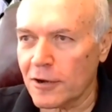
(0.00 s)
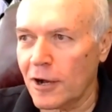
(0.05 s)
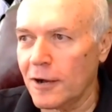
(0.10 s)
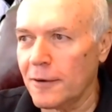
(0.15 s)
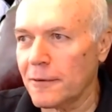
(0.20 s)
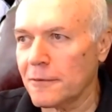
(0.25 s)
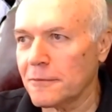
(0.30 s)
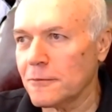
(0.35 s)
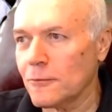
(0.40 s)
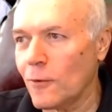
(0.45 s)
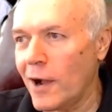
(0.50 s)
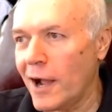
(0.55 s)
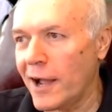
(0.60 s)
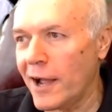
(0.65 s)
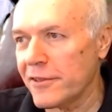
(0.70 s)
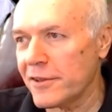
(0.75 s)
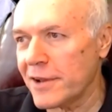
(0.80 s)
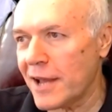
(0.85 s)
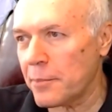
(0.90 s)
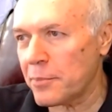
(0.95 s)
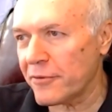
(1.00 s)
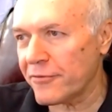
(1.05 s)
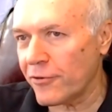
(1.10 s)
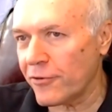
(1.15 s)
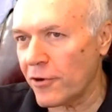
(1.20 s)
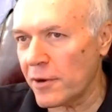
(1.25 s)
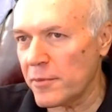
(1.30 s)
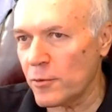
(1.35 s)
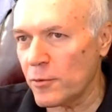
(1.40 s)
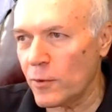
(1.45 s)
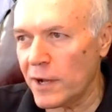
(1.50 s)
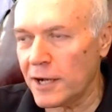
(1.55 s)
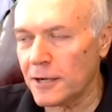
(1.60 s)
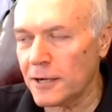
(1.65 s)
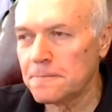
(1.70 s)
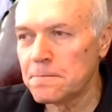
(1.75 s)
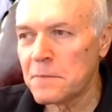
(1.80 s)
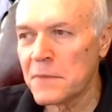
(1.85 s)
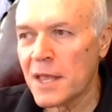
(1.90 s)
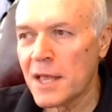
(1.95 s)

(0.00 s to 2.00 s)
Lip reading: Oh, why they're not performing well?